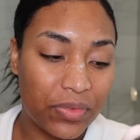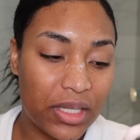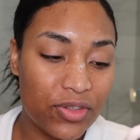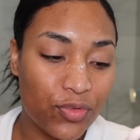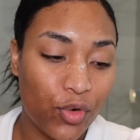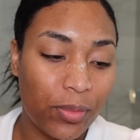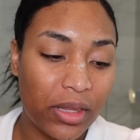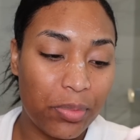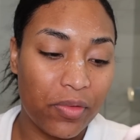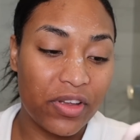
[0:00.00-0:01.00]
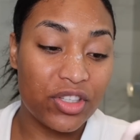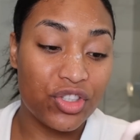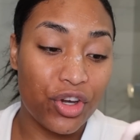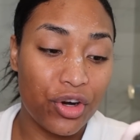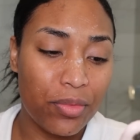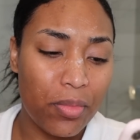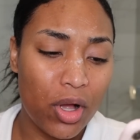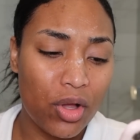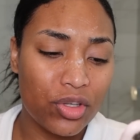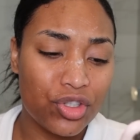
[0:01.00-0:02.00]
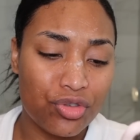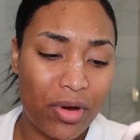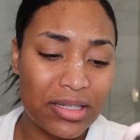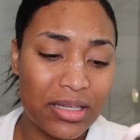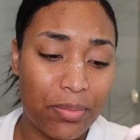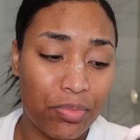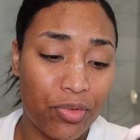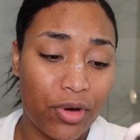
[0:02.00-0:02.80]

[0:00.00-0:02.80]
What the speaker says: This formula prevents dermal stress and